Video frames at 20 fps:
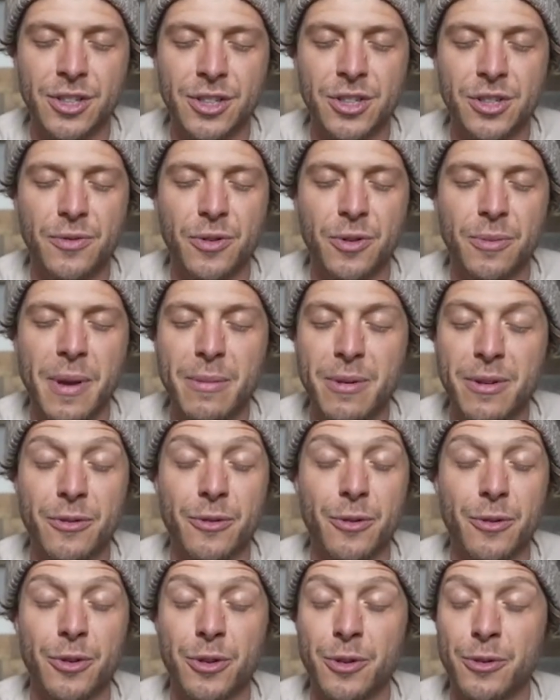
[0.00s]
and just for maybe
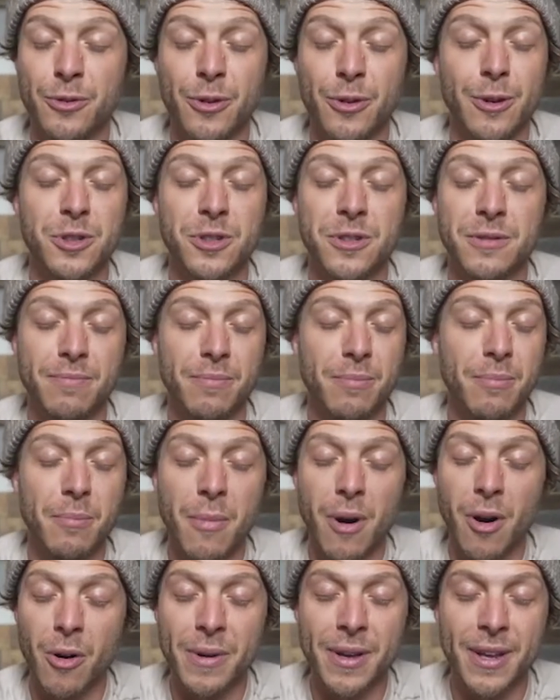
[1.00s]
for, for the first
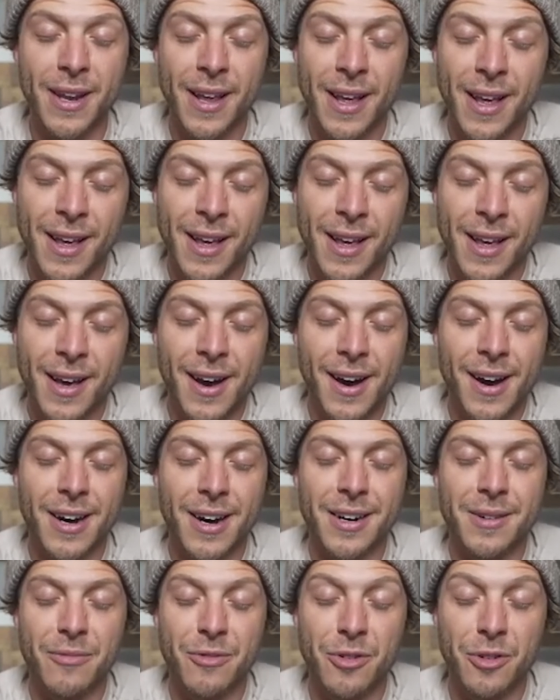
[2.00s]
moment,
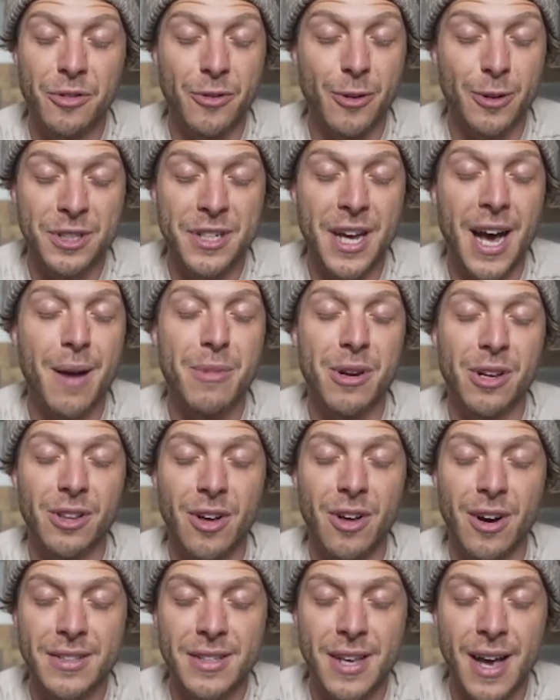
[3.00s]
um, for the first time in a
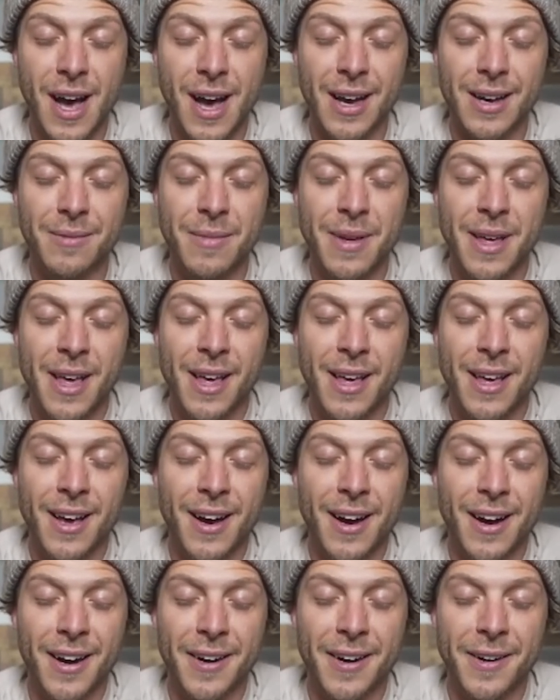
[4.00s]
long time,
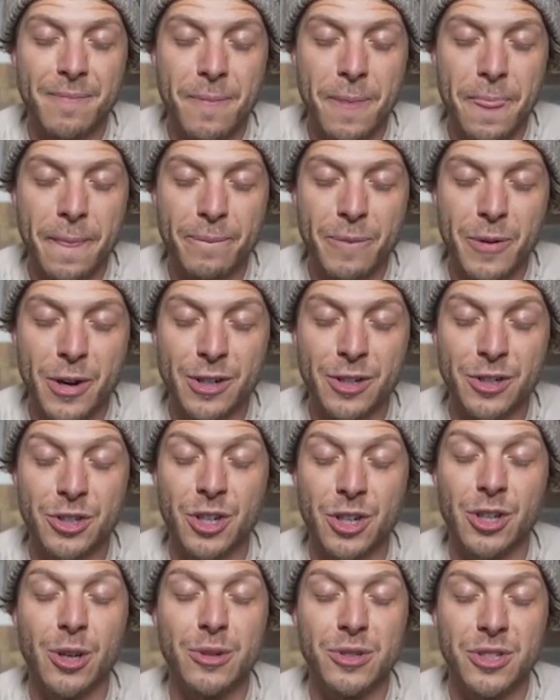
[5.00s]
um, you're
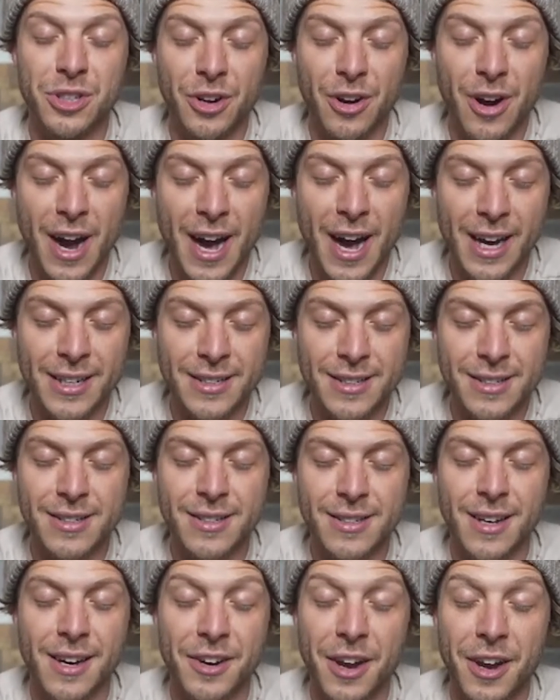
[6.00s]
just closing your
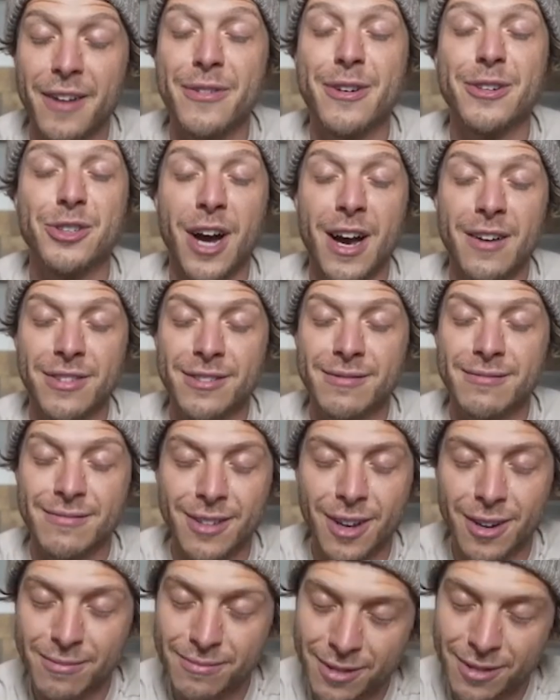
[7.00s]
eyes. Uh, not if you're driving,
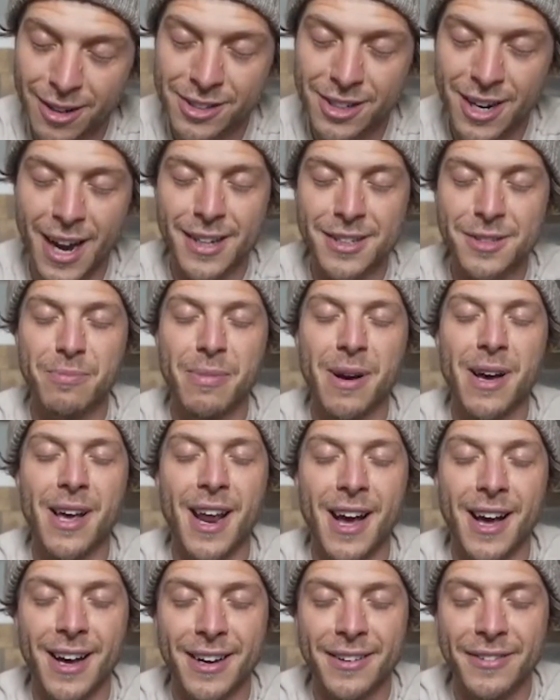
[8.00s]
don't close your eyes, but
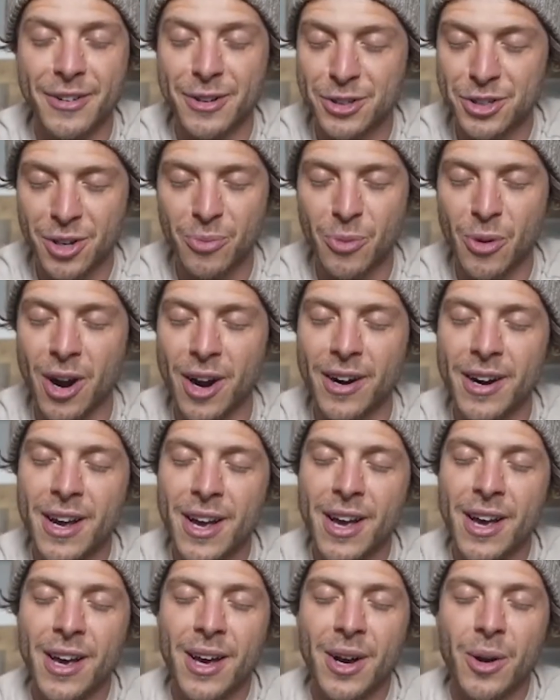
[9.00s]
uh, if you're somewhere
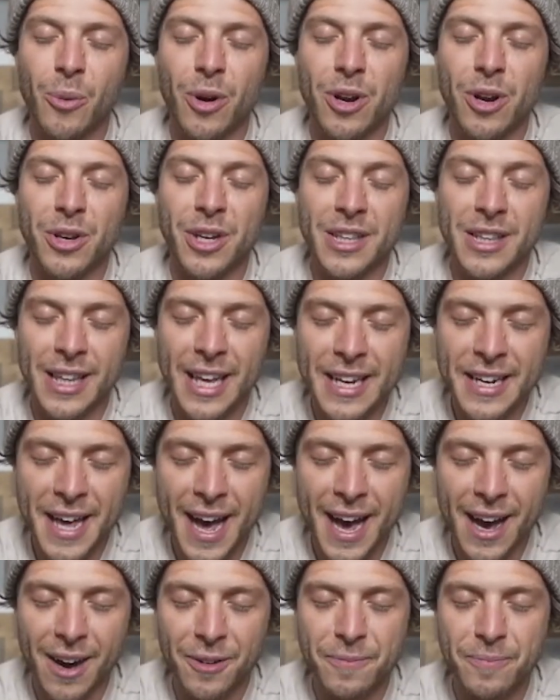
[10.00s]
where you can lay
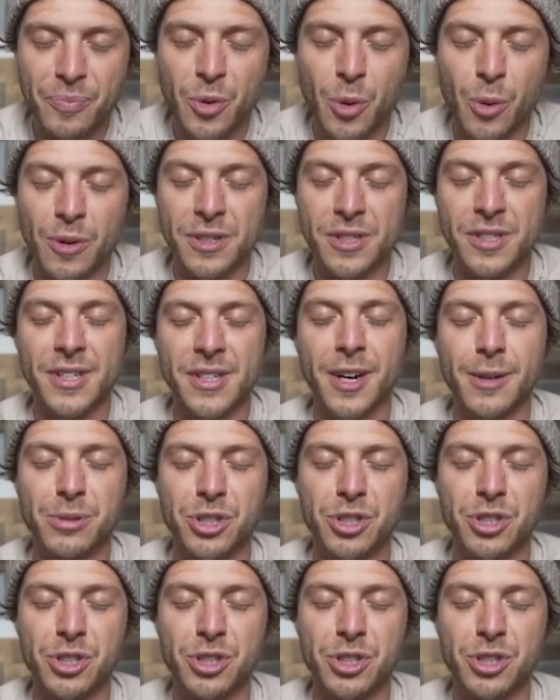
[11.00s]
down or sit up